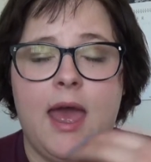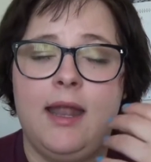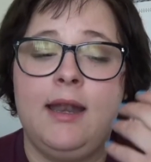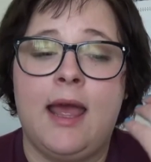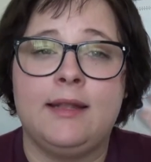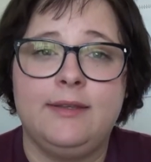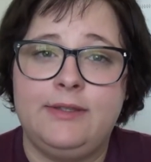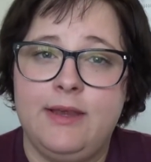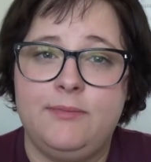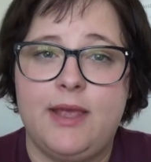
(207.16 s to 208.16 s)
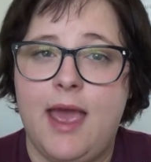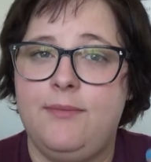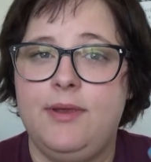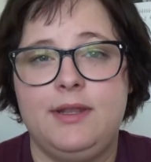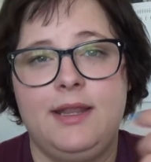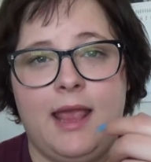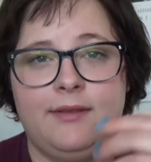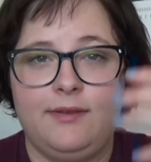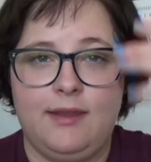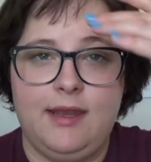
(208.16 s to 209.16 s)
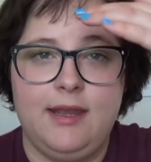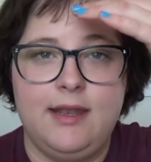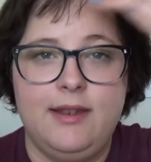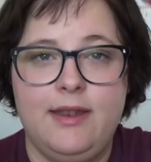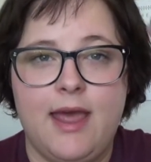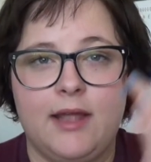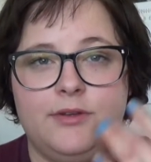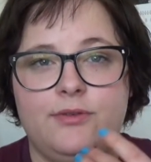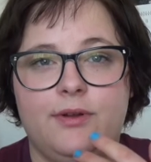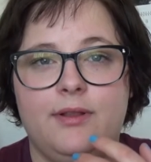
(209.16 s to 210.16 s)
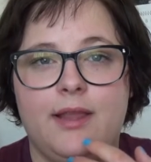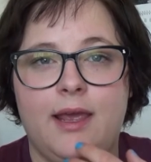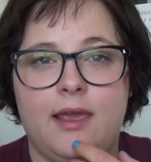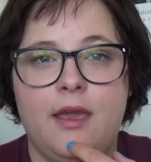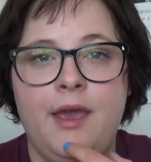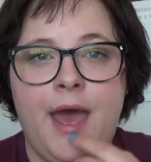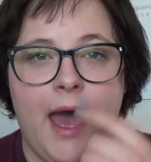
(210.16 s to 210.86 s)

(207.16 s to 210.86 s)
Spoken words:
and at the same time it lets the natural like